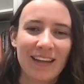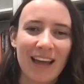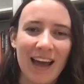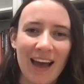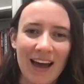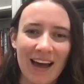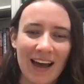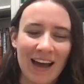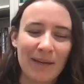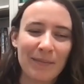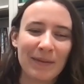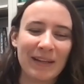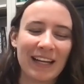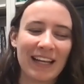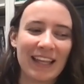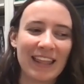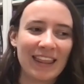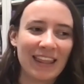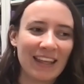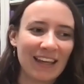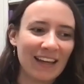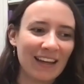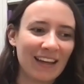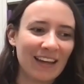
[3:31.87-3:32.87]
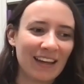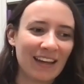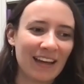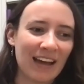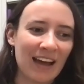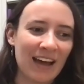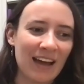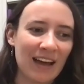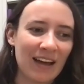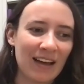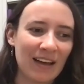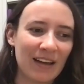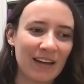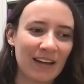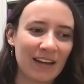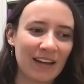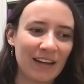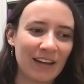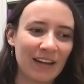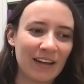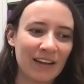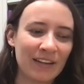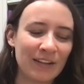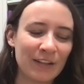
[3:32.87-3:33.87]
Yeah, I mean, I think
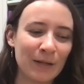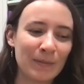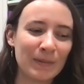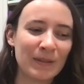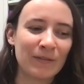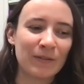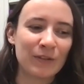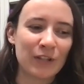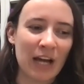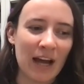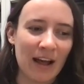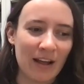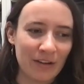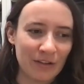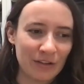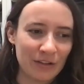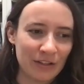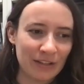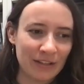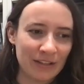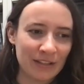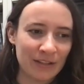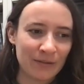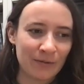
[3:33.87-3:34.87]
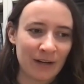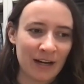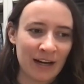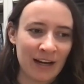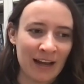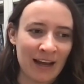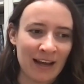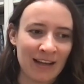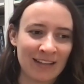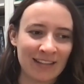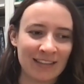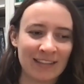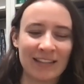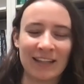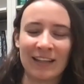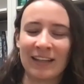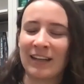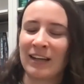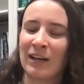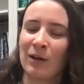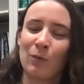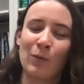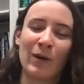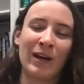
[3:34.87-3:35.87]
in terms of challenges, right, as
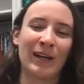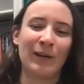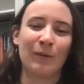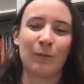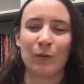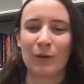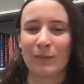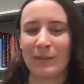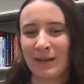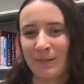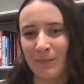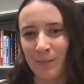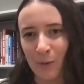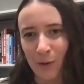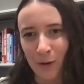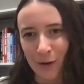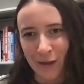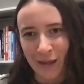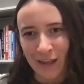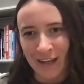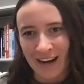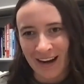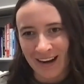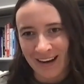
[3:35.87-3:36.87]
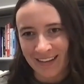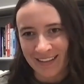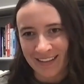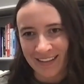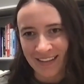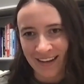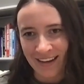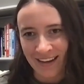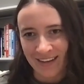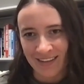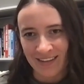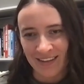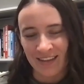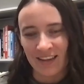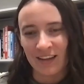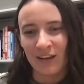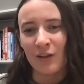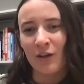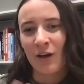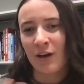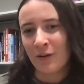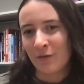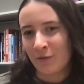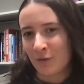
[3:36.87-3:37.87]
like a white woman born in the United States, I think a
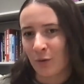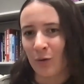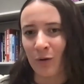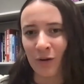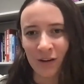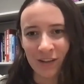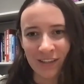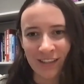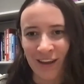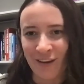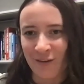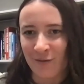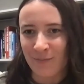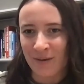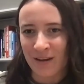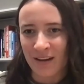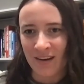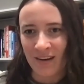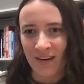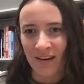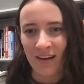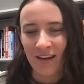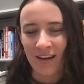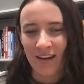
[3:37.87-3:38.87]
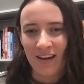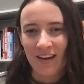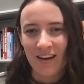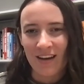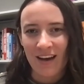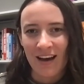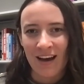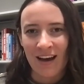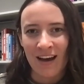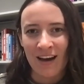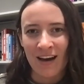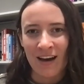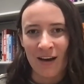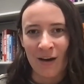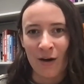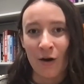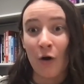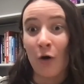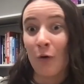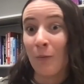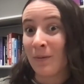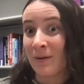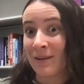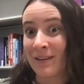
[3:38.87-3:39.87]
lot of doors have been
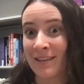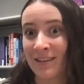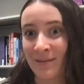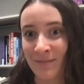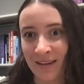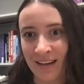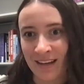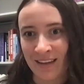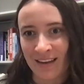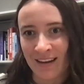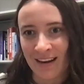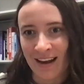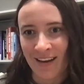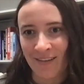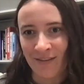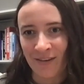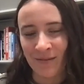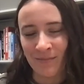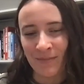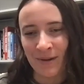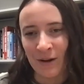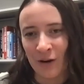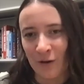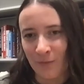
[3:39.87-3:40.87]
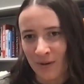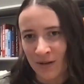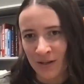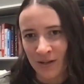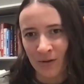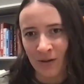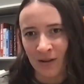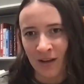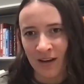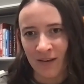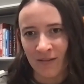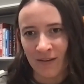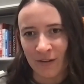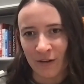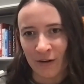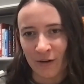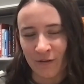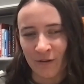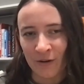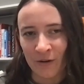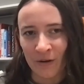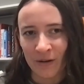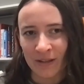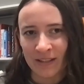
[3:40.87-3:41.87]
open to me that haven't been open to a lot of other
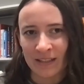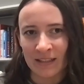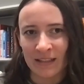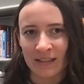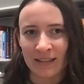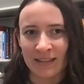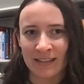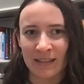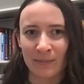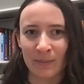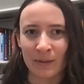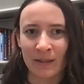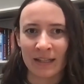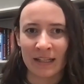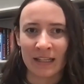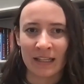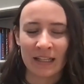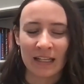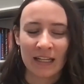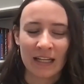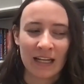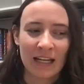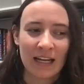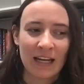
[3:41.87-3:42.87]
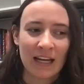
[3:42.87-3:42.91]
folks in the discipline.